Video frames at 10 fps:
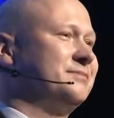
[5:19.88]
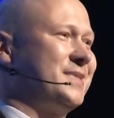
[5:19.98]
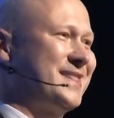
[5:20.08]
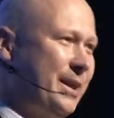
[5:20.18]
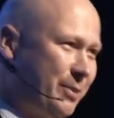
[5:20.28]

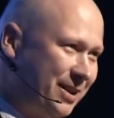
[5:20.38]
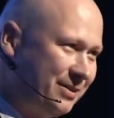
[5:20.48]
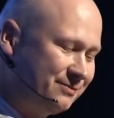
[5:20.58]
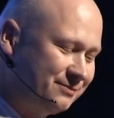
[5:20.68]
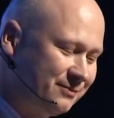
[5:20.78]
Celebrate.
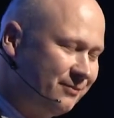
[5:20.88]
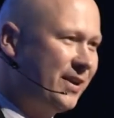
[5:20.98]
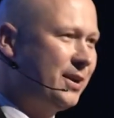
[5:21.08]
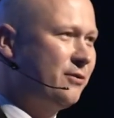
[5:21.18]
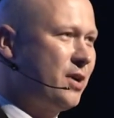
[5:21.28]

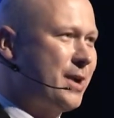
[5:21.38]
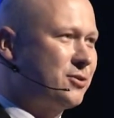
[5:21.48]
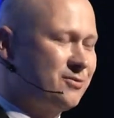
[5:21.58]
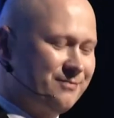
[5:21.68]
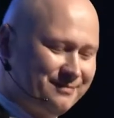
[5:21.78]
Thank you very much.